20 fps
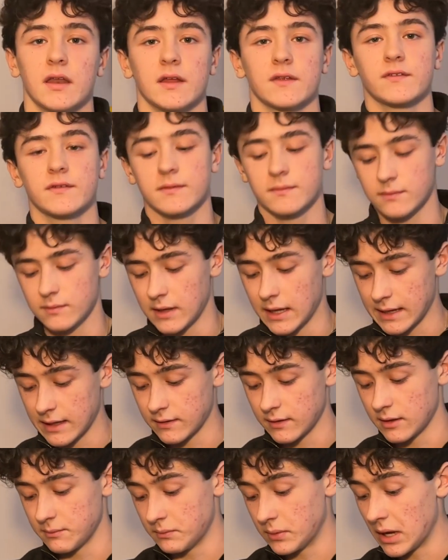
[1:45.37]
it's like
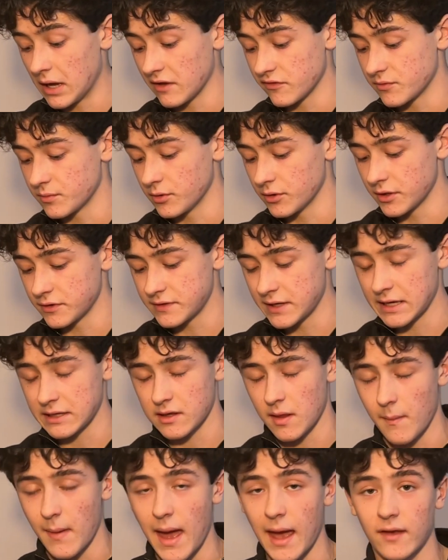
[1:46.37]
impossible to take
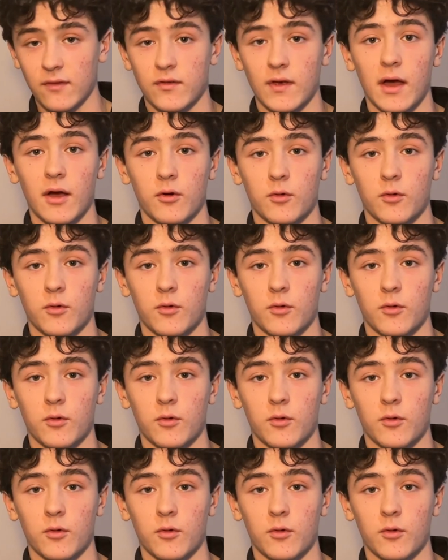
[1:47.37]
the mags out